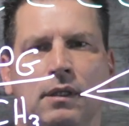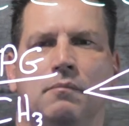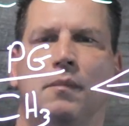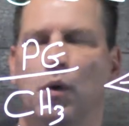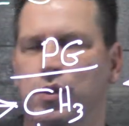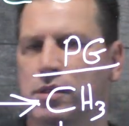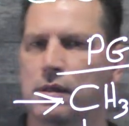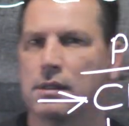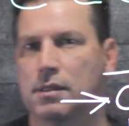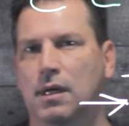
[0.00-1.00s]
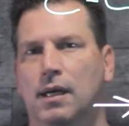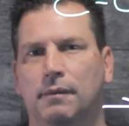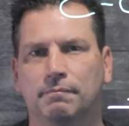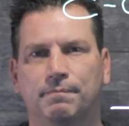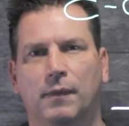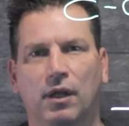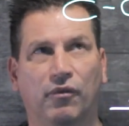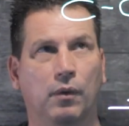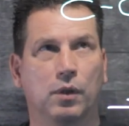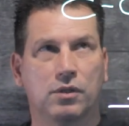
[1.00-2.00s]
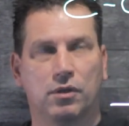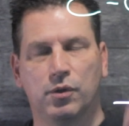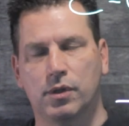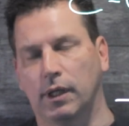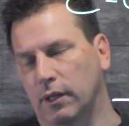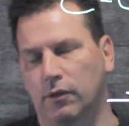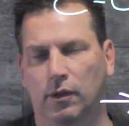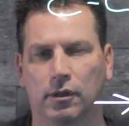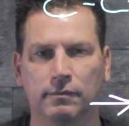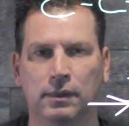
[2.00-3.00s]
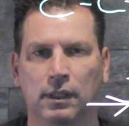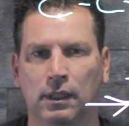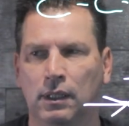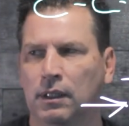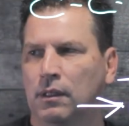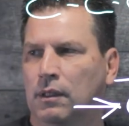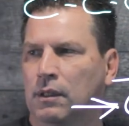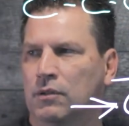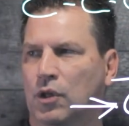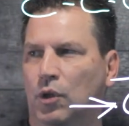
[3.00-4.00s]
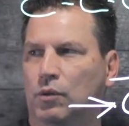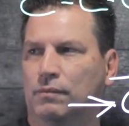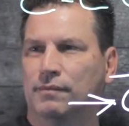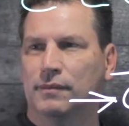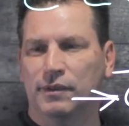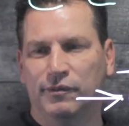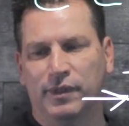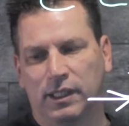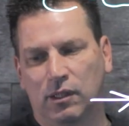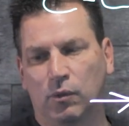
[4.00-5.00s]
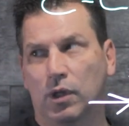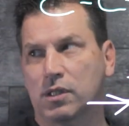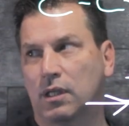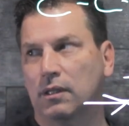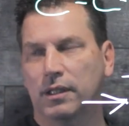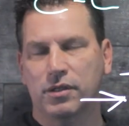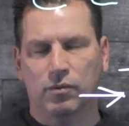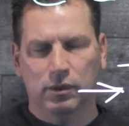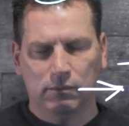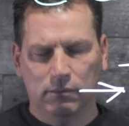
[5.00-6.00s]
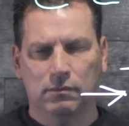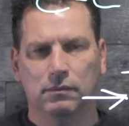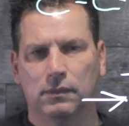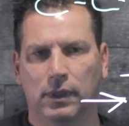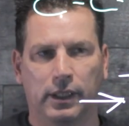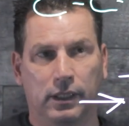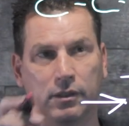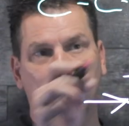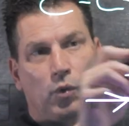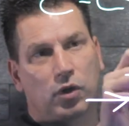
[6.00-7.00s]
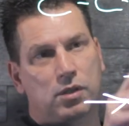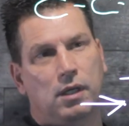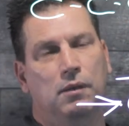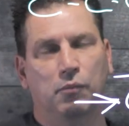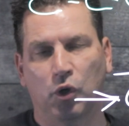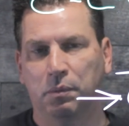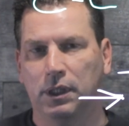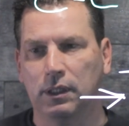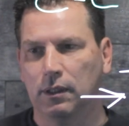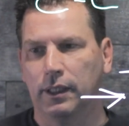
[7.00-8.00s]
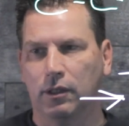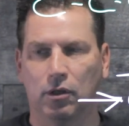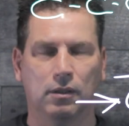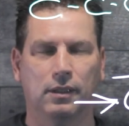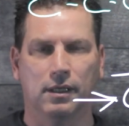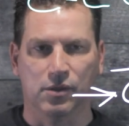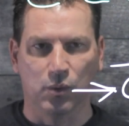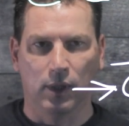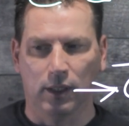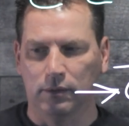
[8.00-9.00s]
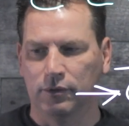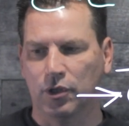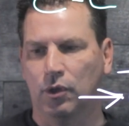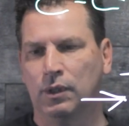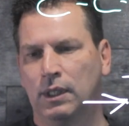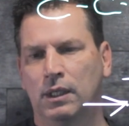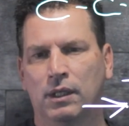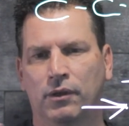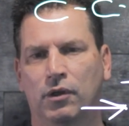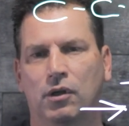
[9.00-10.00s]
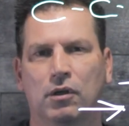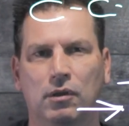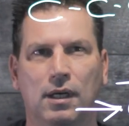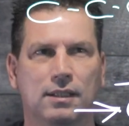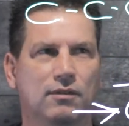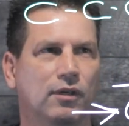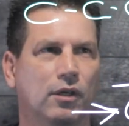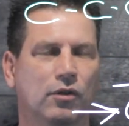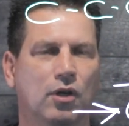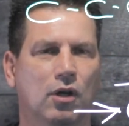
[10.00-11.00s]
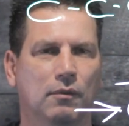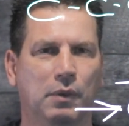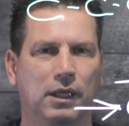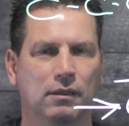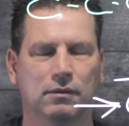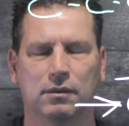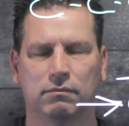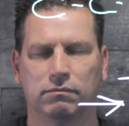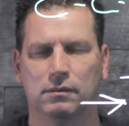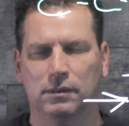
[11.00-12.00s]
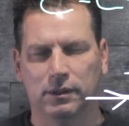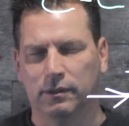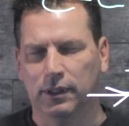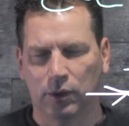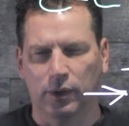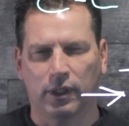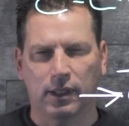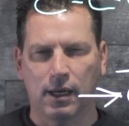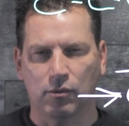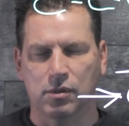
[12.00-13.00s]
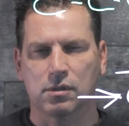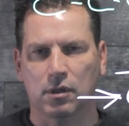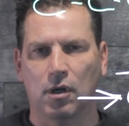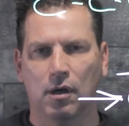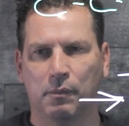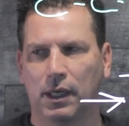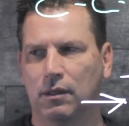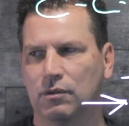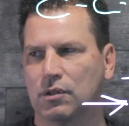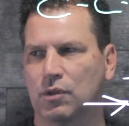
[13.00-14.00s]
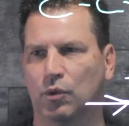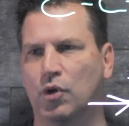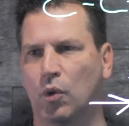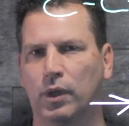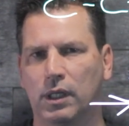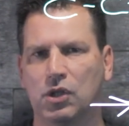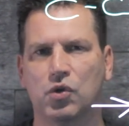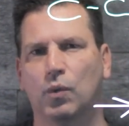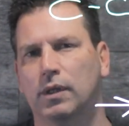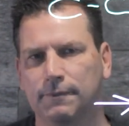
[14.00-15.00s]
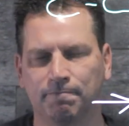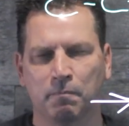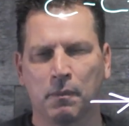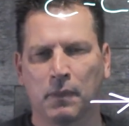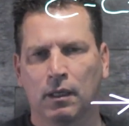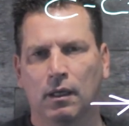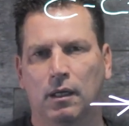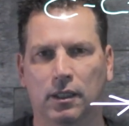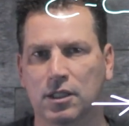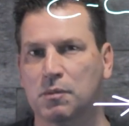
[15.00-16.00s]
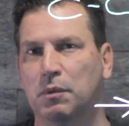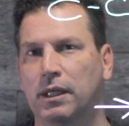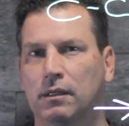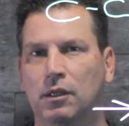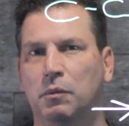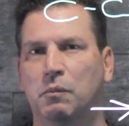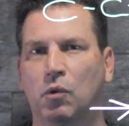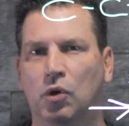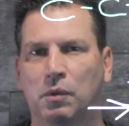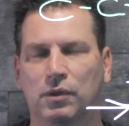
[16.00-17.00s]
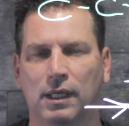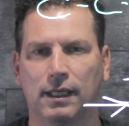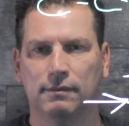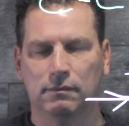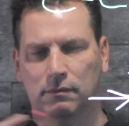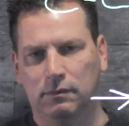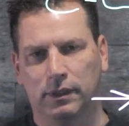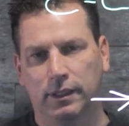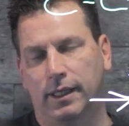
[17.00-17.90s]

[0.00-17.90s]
most of the time if I wasn't using ethanol. So vanilla works in glycerin and it works in propylene glycol as well. So there are lots of other compounds, literally thousands of compounds. So knowing each one, I'll explain a little bit more about that in the